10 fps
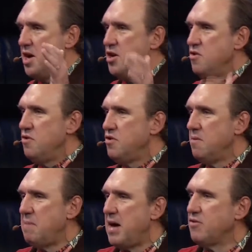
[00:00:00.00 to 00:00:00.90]
You, you're
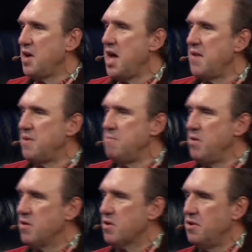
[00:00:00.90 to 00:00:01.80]
about to have a
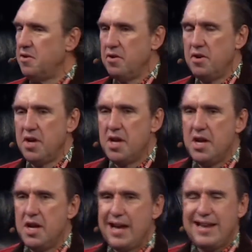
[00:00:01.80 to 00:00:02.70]
miracle
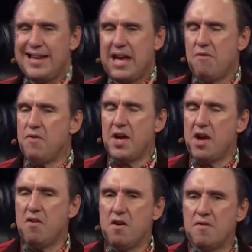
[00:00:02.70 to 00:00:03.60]
in every
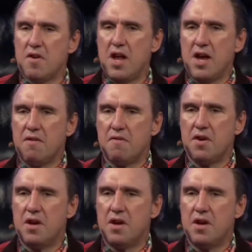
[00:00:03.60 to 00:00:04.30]
area of your life.